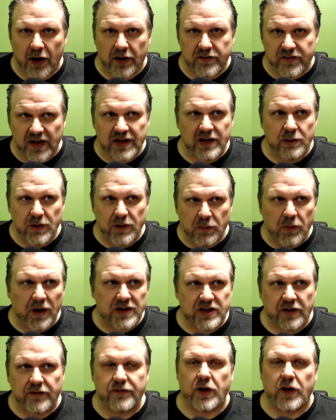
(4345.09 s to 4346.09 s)
It's like you want
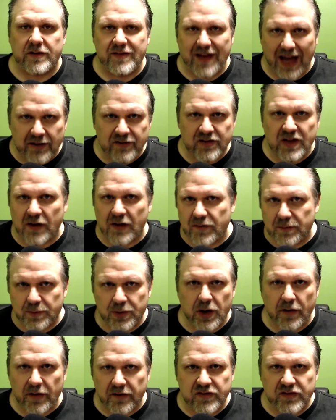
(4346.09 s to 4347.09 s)
you to saute stuff and put
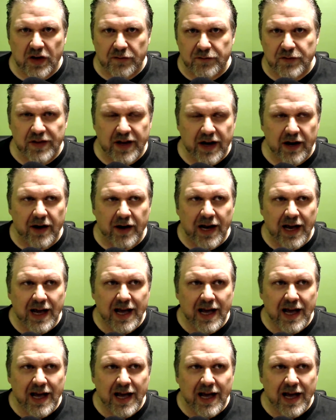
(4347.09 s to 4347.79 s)
all the stuff in there.